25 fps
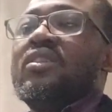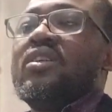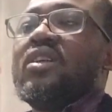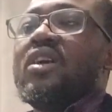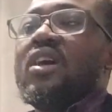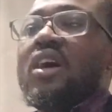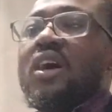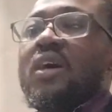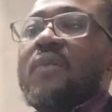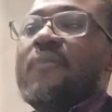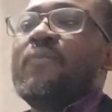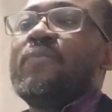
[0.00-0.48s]

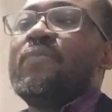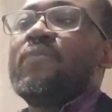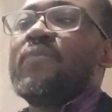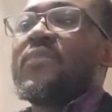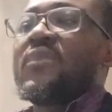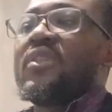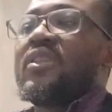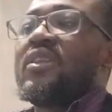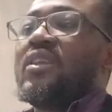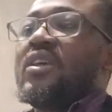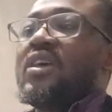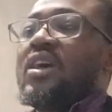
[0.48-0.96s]

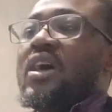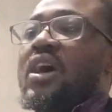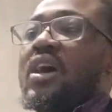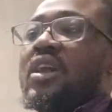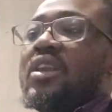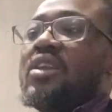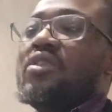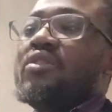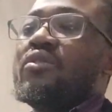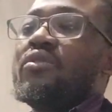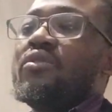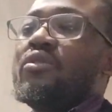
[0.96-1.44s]

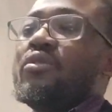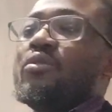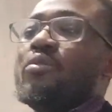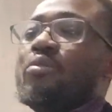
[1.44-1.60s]
and